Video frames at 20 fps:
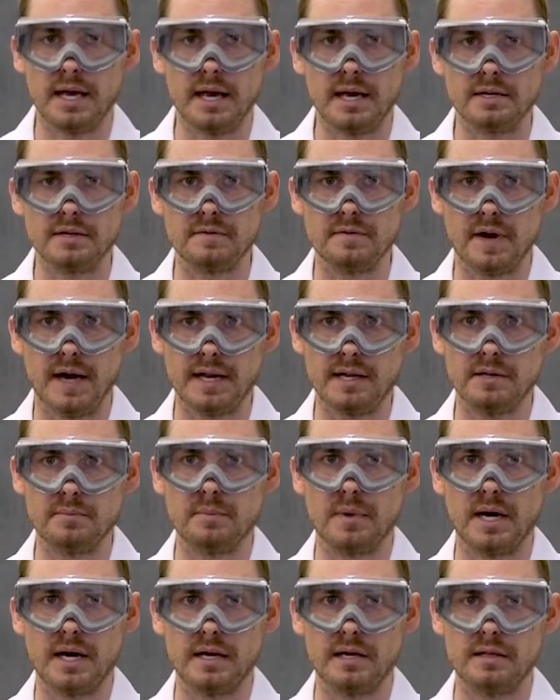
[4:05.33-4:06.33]
and divide
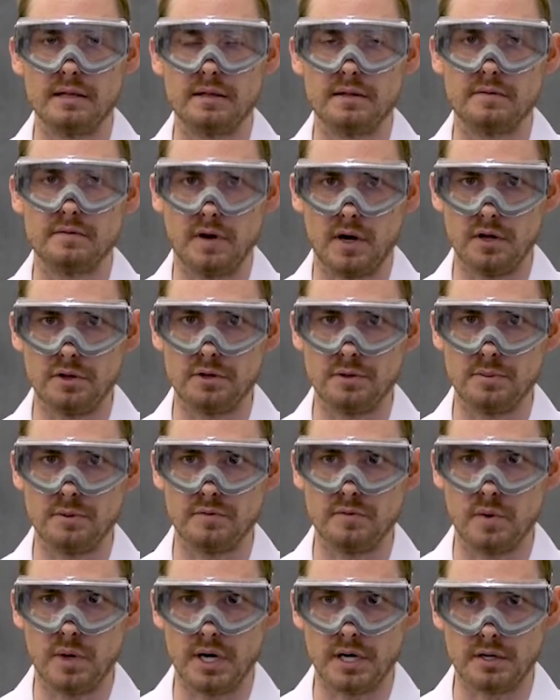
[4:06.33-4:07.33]
it by the volume
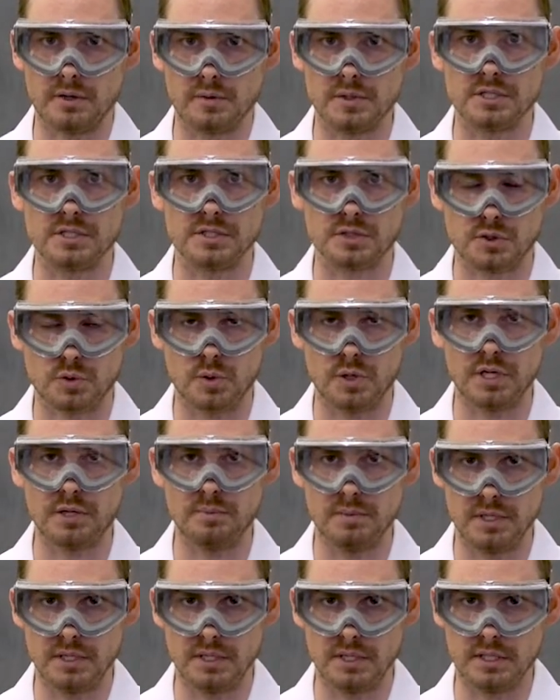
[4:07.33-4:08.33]
of water, which is 20
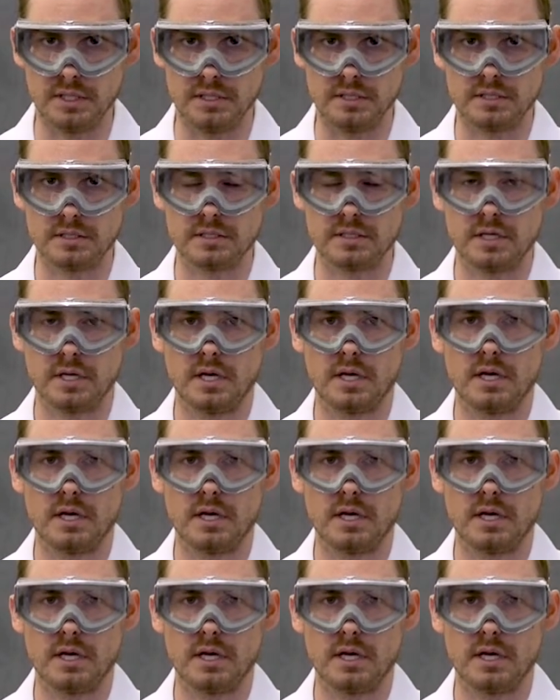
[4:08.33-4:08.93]
milliliters.